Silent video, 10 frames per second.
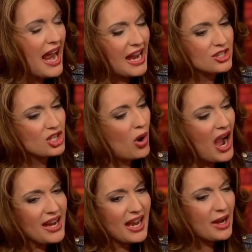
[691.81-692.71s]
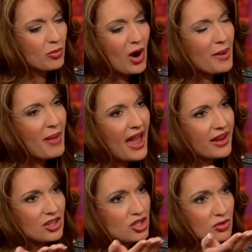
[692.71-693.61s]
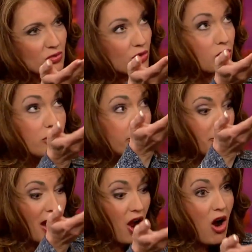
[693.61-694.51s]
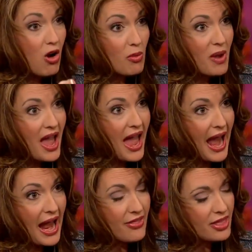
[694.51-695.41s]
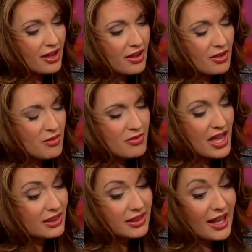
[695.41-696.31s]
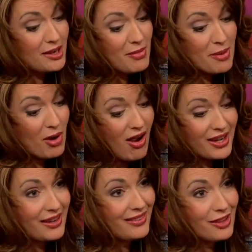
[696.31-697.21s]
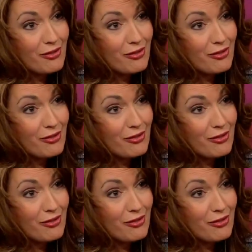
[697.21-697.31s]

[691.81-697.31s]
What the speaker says: And so I came right back into the roof of my home, and they laid my body, the